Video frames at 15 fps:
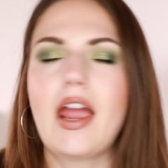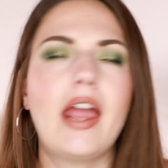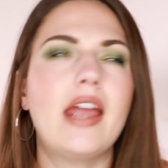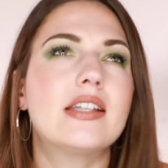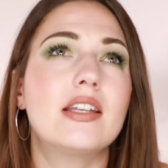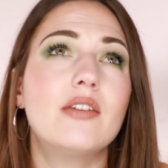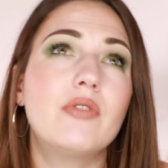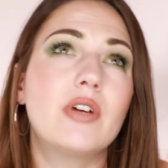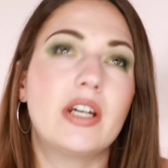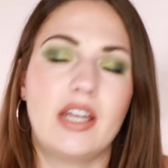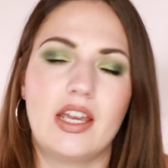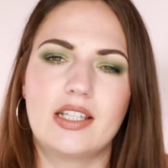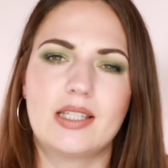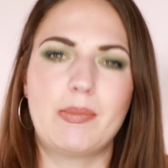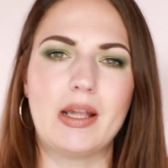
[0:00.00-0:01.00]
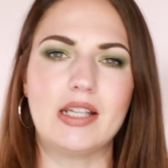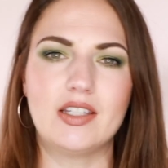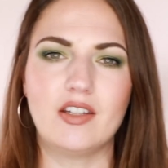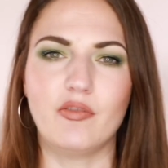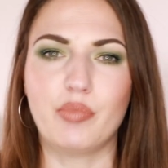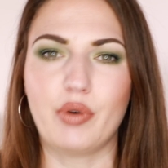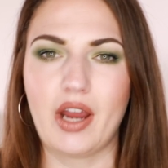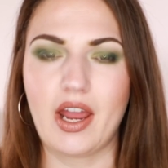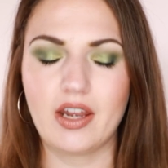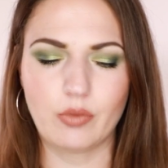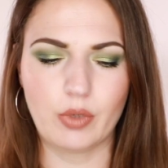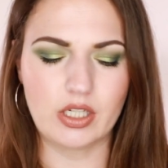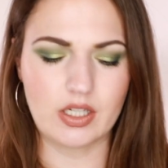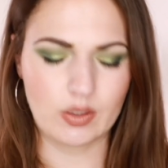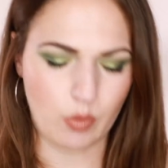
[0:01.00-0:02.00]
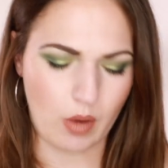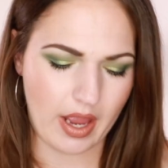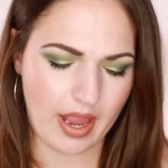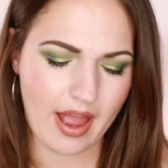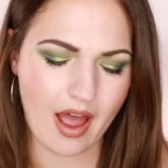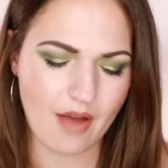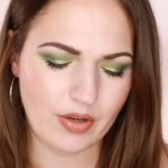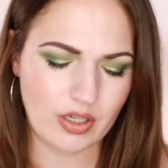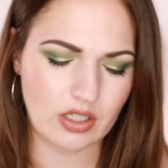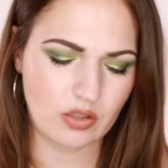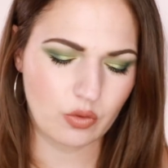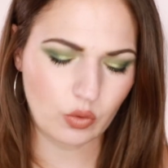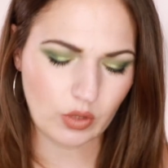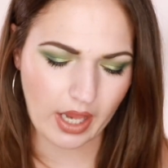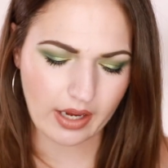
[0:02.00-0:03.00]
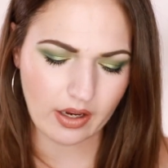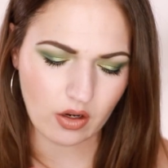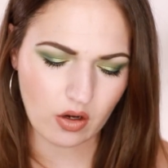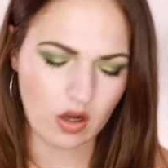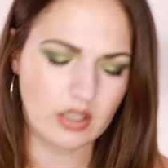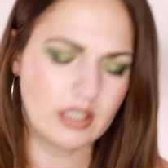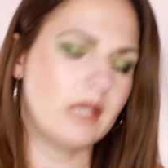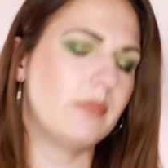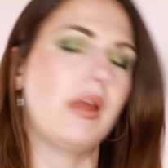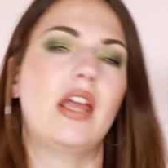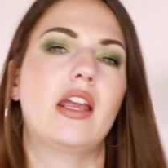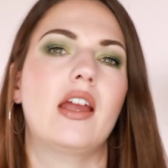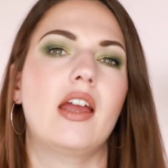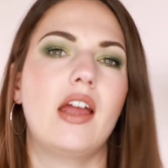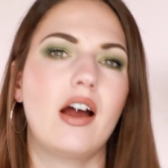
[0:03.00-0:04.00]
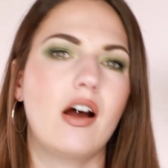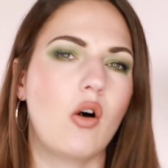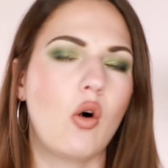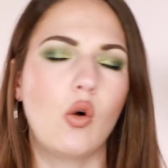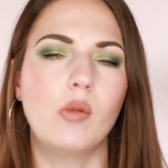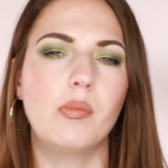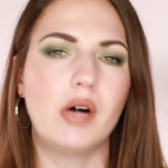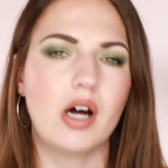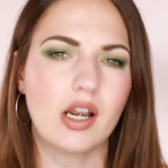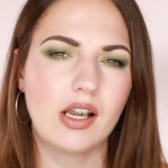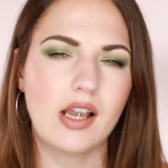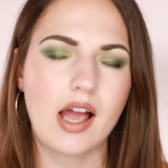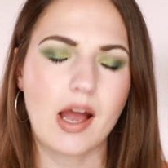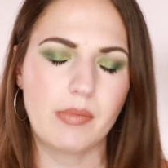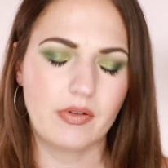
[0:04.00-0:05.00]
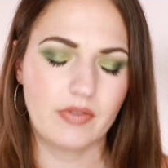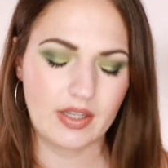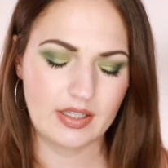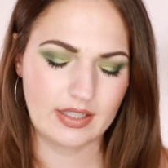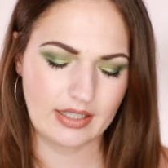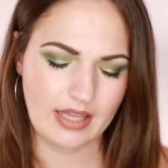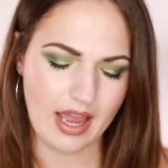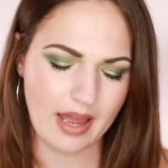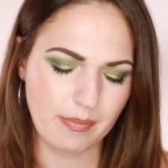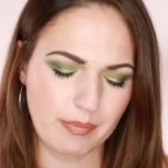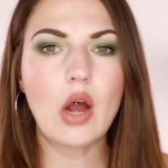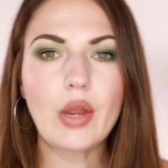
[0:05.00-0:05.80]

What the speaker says: it's a very expensive brand, which is why I haven't like gone to pick a whole bottle up of this yet.